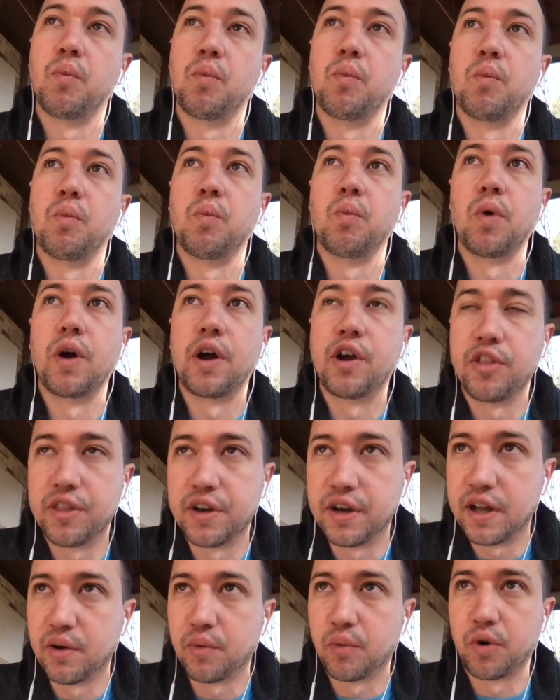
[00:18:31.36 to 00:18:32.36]
where the
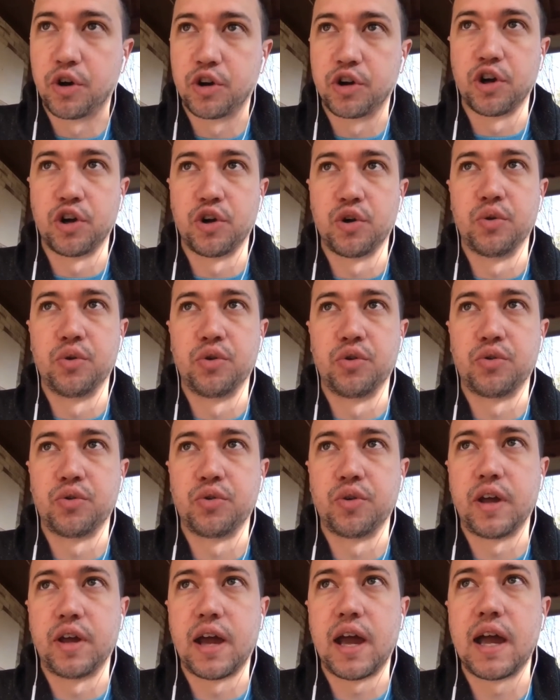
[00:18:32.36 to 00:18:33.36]
network goes,
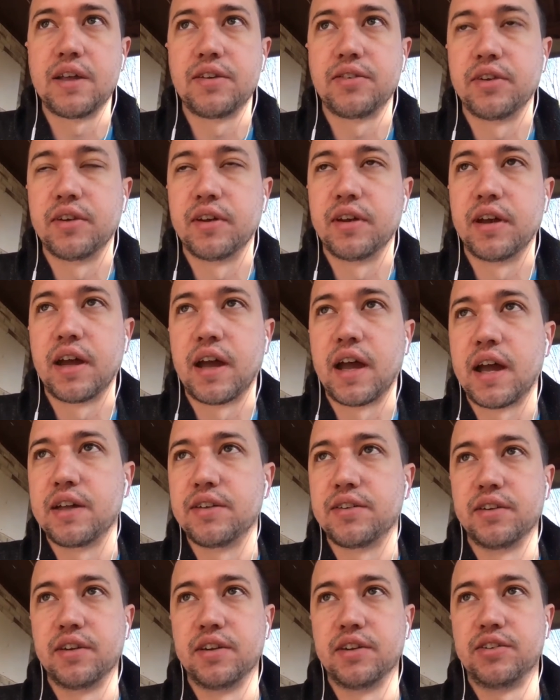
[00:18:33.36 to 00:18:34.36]
has
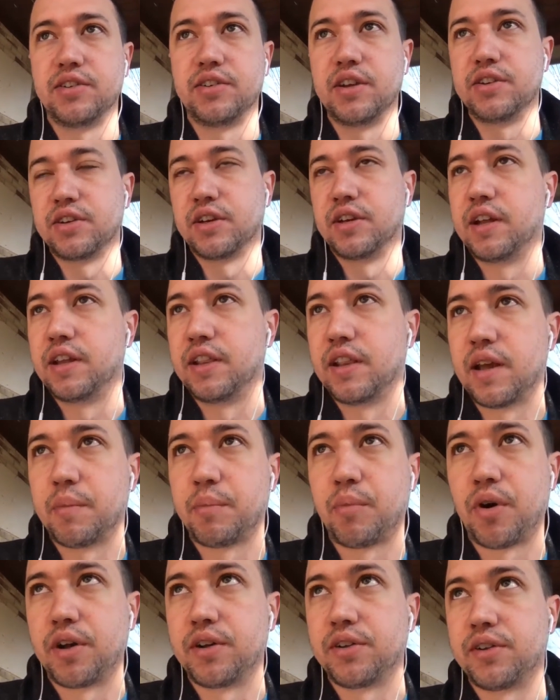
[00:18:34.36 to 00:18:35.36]
a decision in that
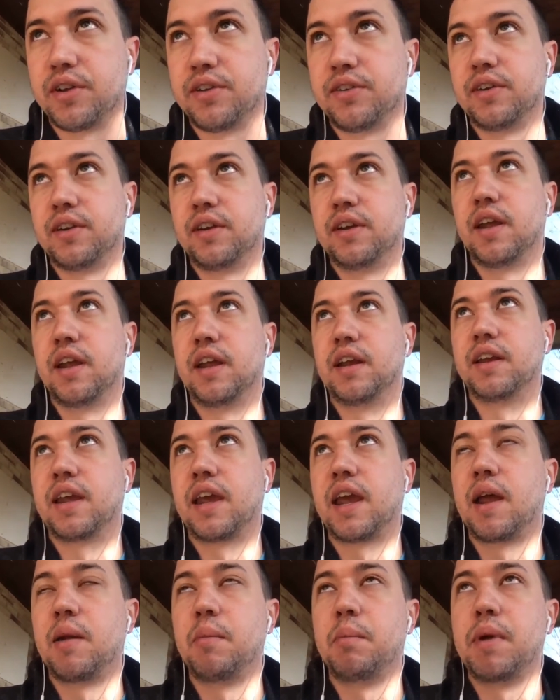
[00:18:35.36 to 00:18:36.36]
process, and
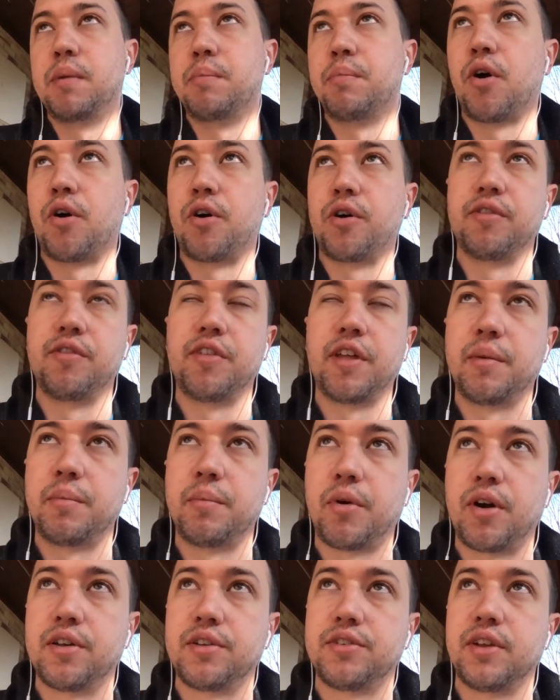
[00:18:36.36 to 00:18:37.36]
can be part of that
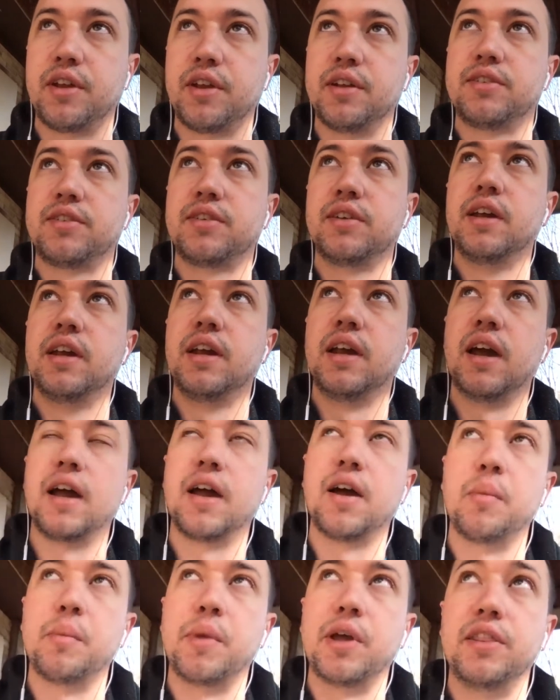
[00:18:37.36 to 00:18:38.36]
process.
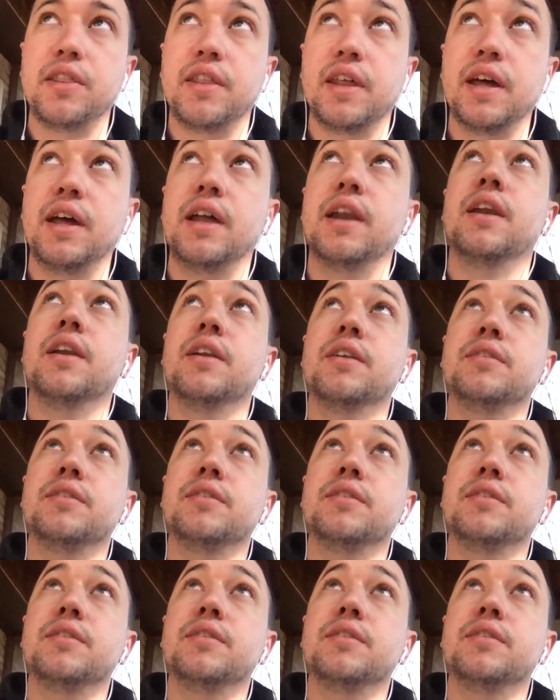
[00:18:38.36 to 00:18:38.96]
And then